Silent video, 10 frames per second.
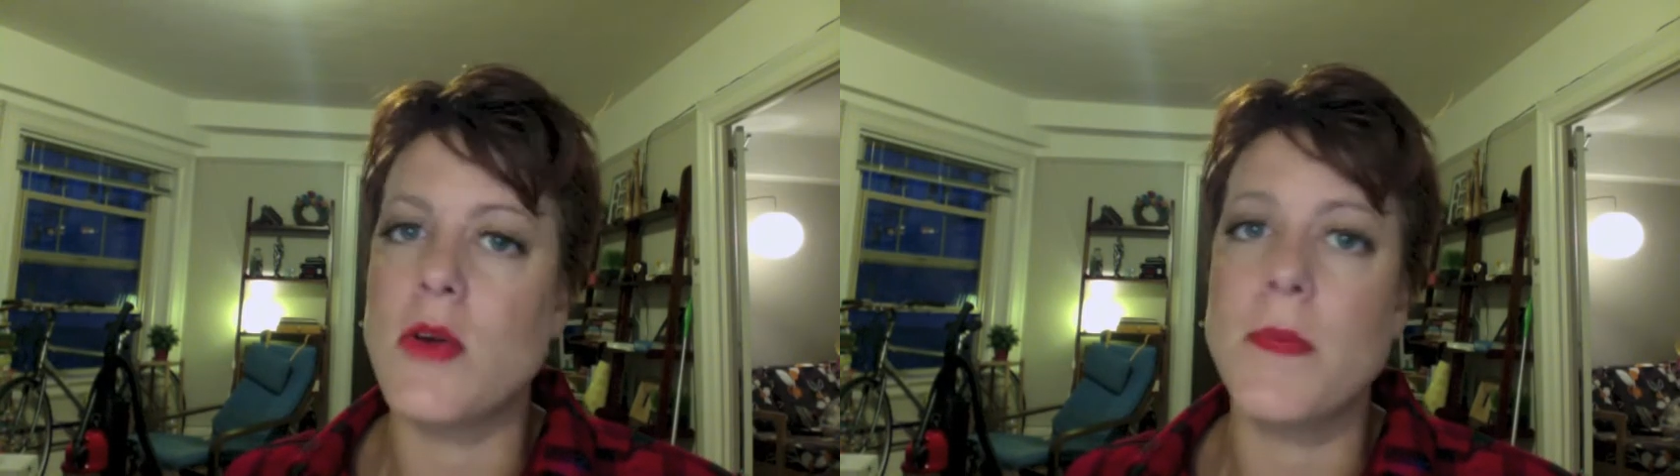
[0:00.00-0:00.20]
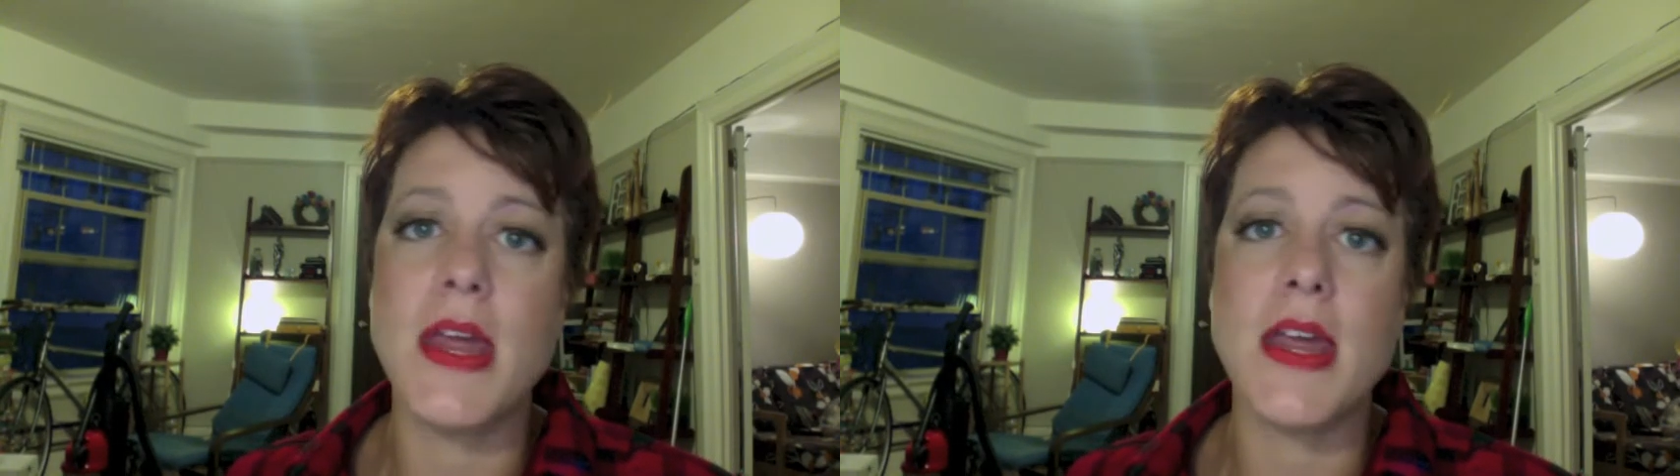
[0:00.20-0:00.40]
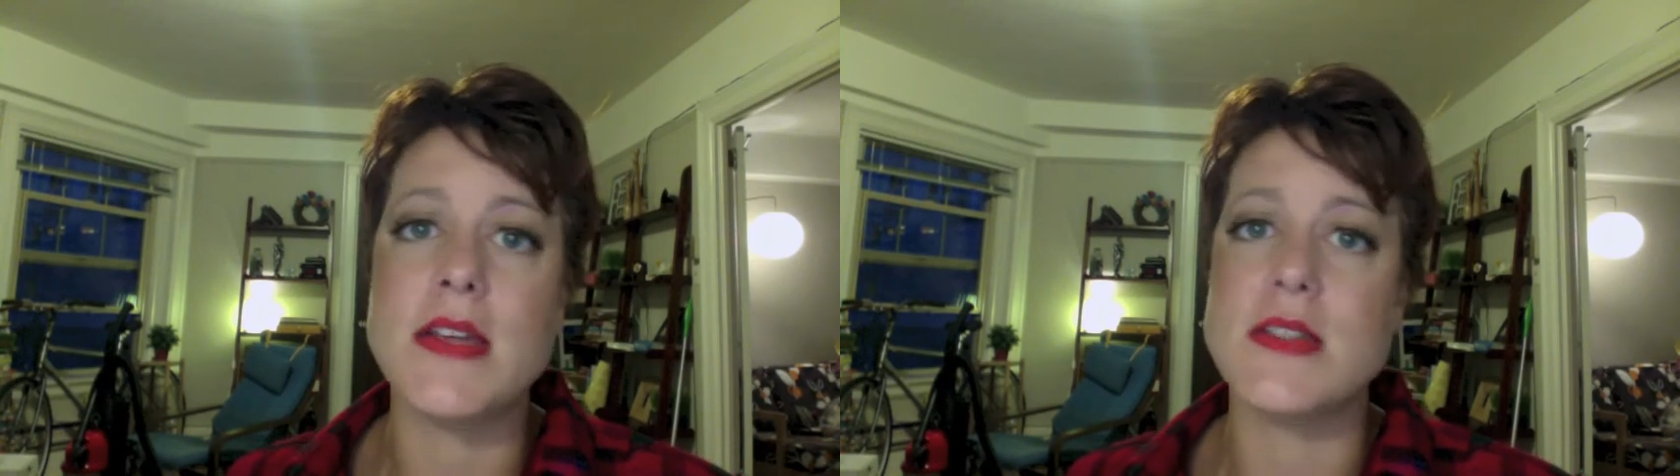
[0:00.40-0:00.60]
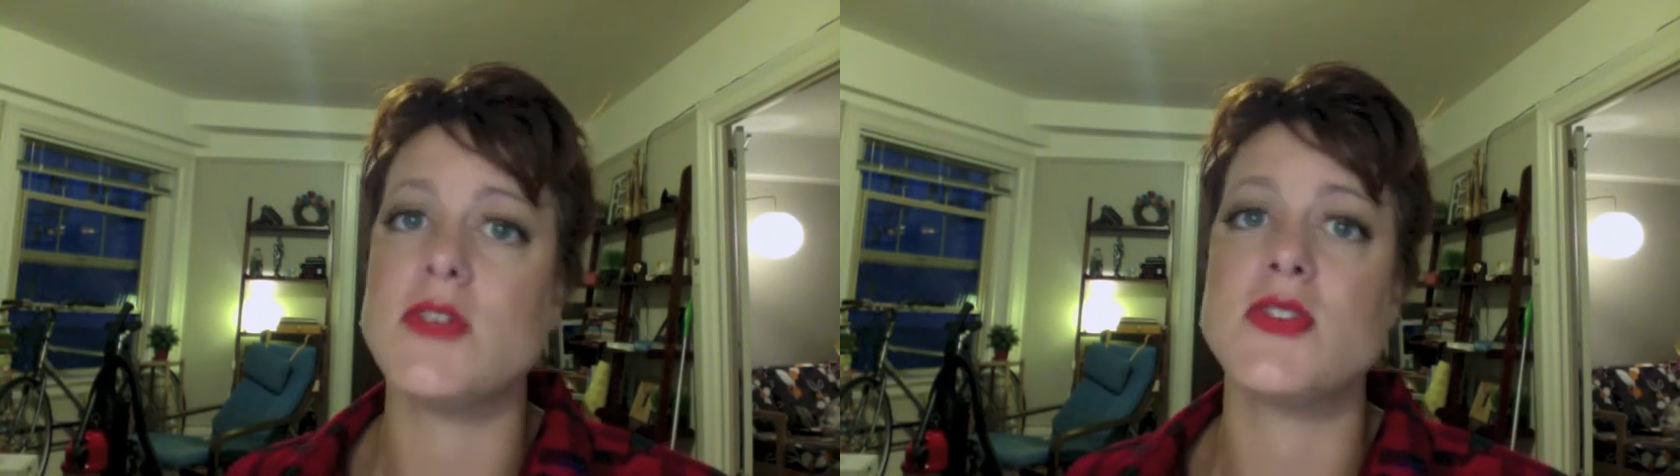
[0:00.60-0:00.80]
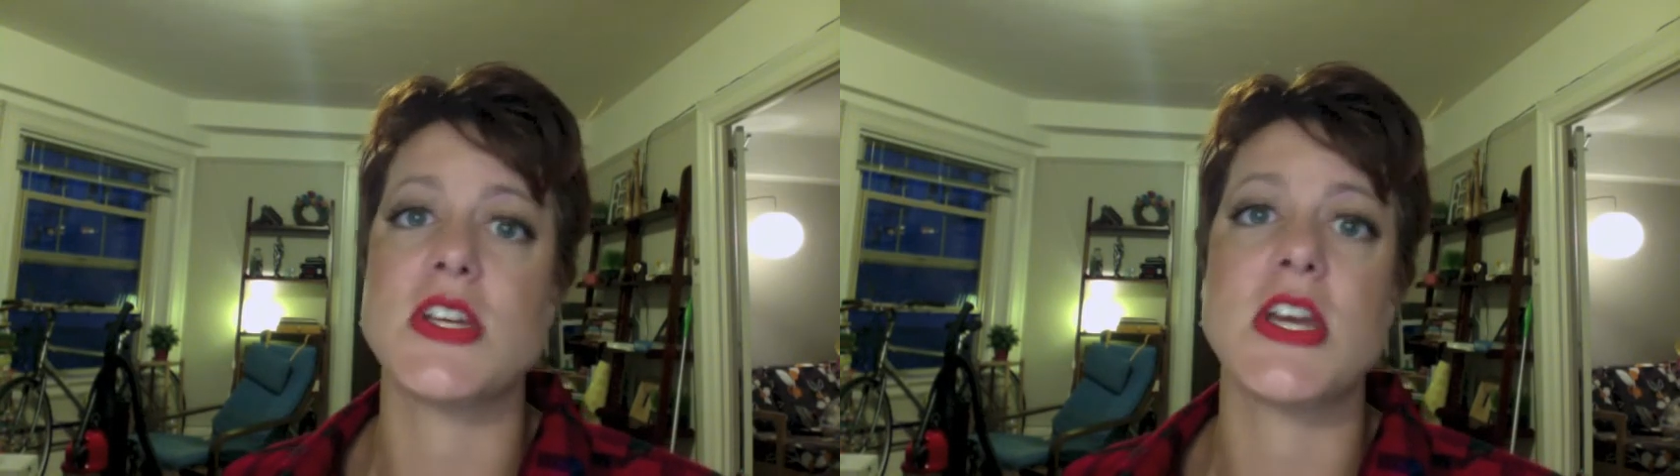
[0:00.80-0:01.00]
or pink is
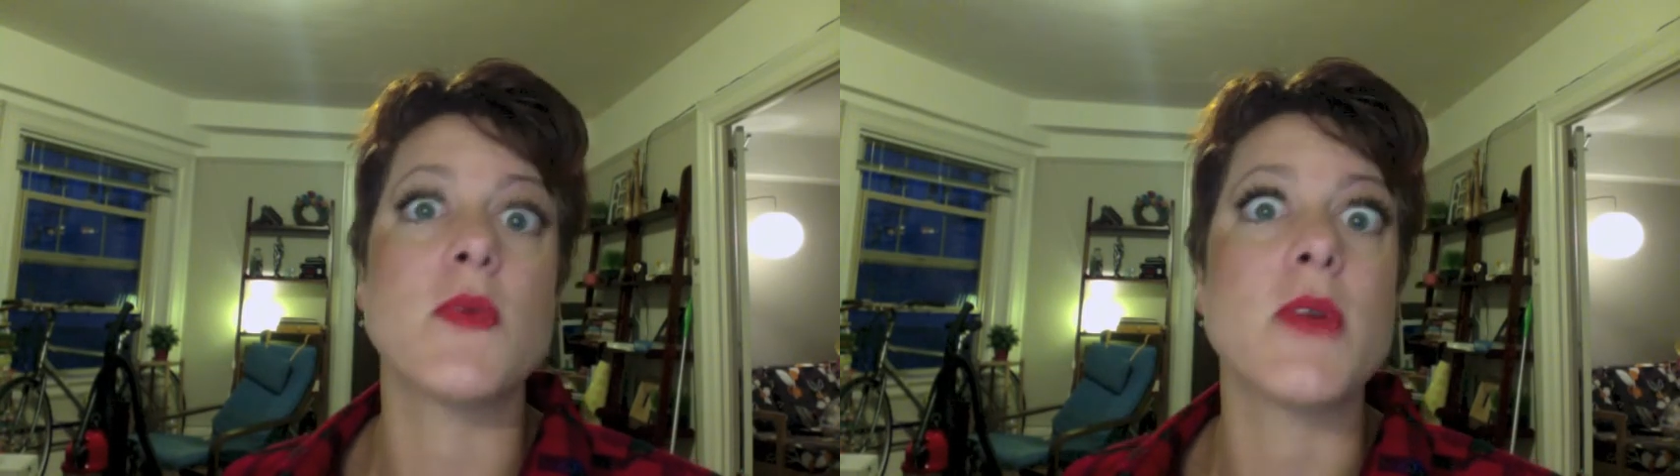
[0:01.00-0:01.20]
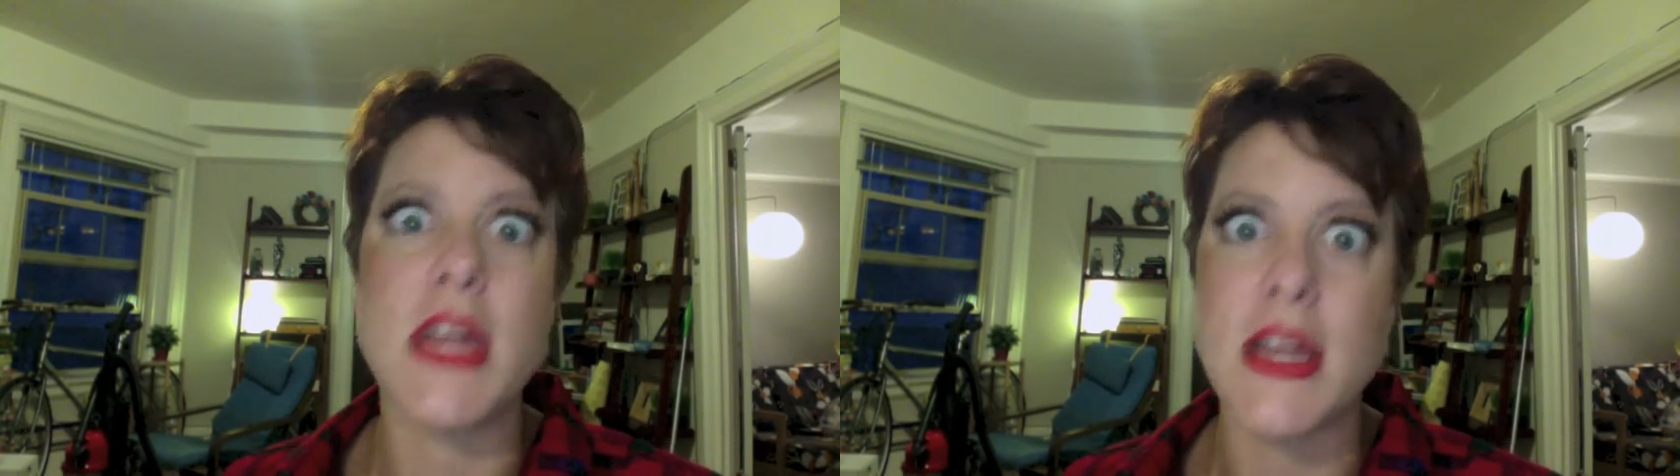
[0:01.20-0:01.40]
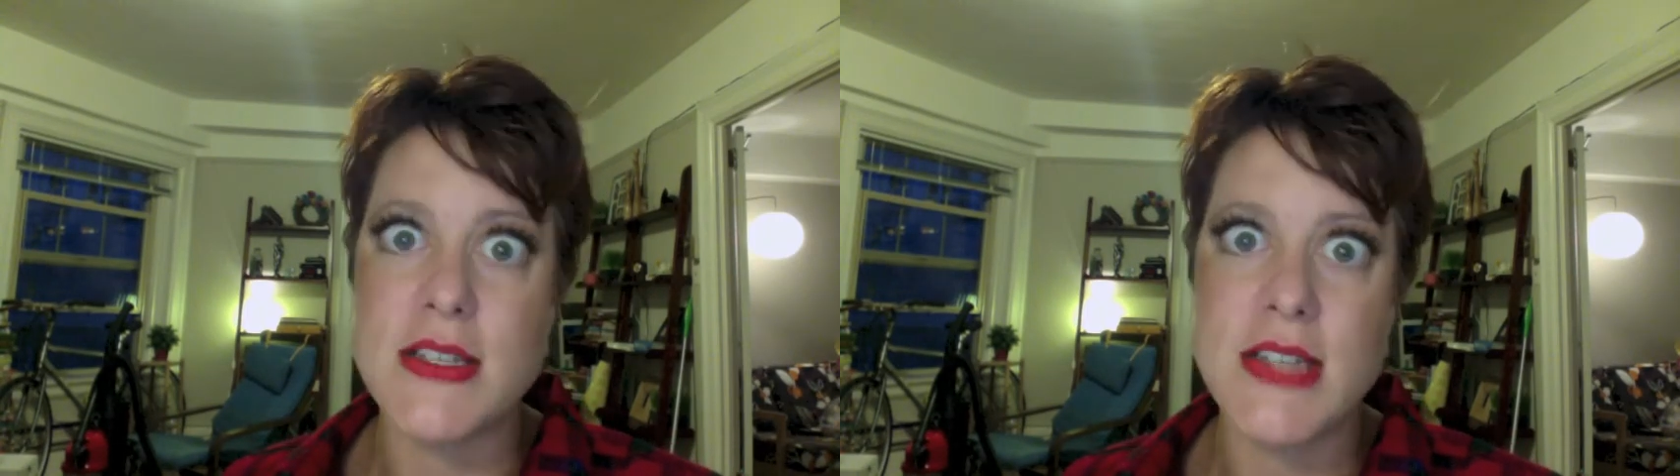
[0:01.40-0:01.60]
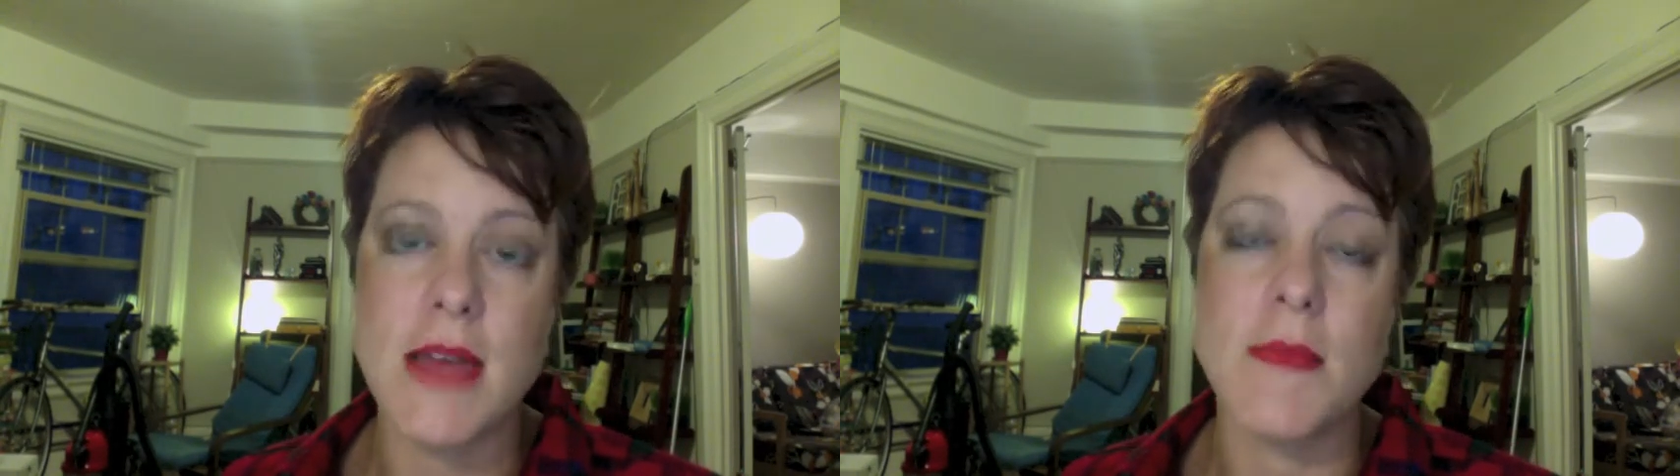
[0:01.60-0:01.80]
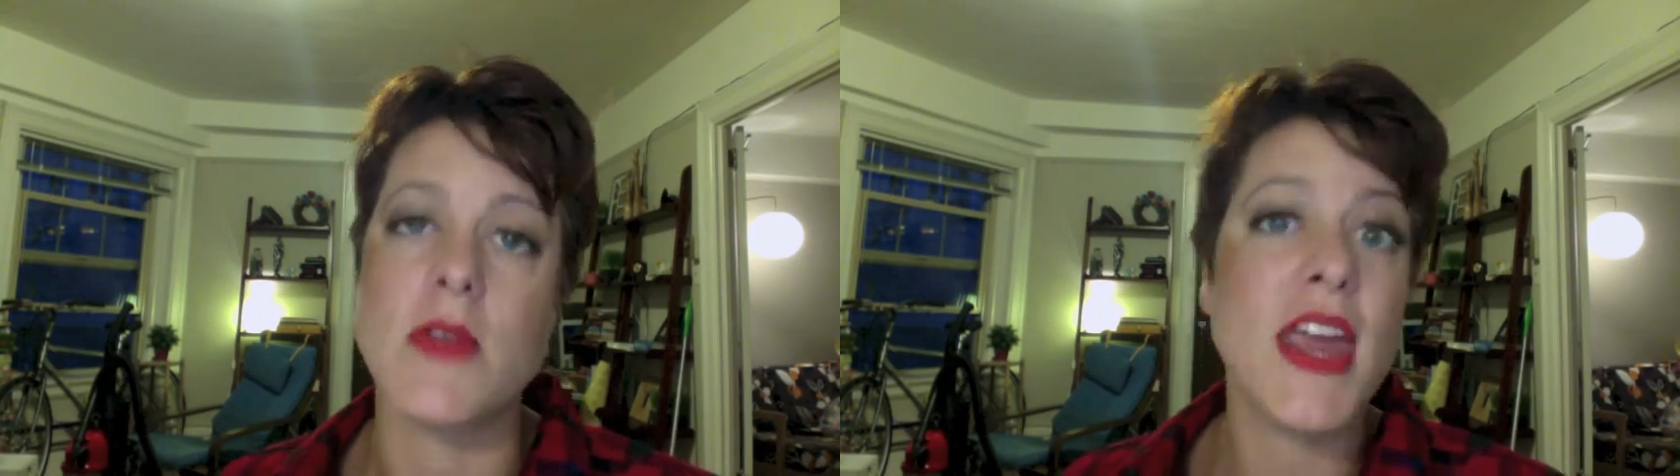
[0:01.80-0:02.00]
usually a reading
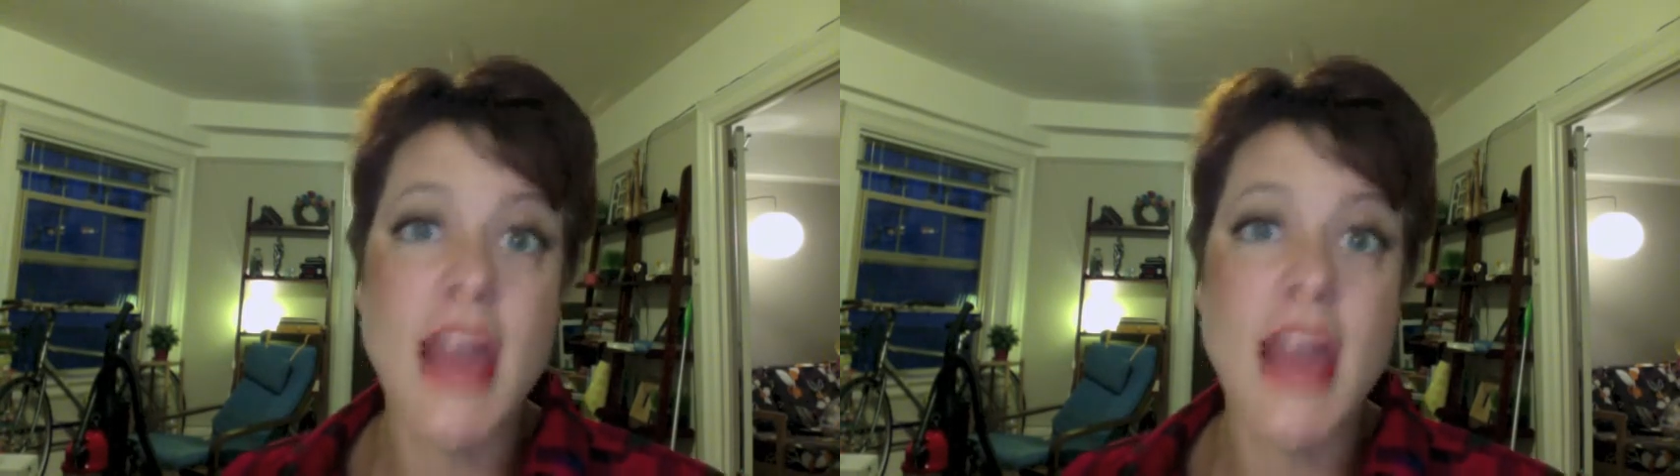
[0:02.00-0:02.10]
assignment.